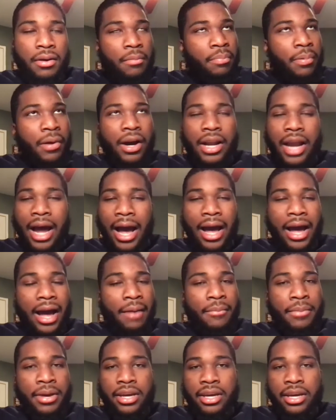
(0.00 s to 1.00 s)
But
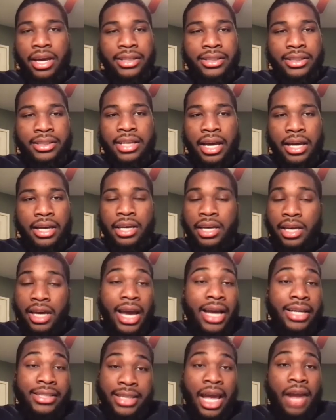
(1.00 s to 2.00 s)
I mean, it's not. He
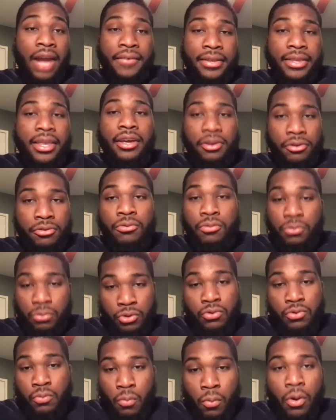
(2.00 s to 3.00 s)
has everything
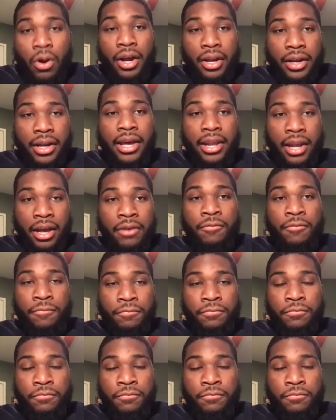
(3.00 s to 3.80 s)
you want in a